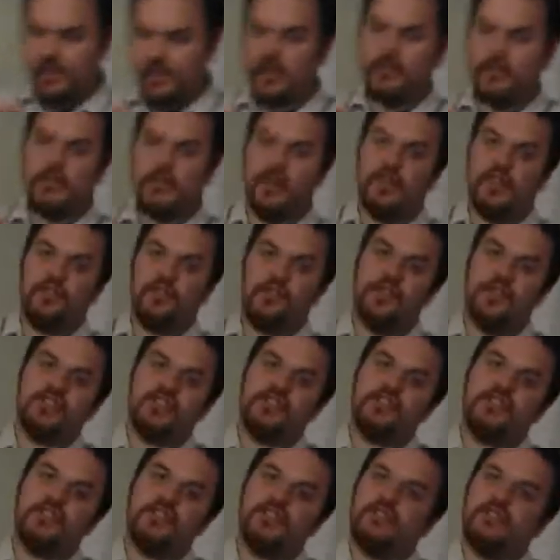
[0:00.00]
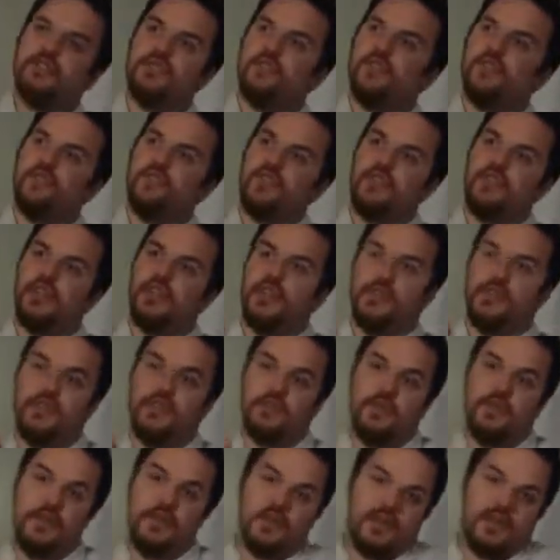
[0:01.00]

put on a dress shirt, or if you want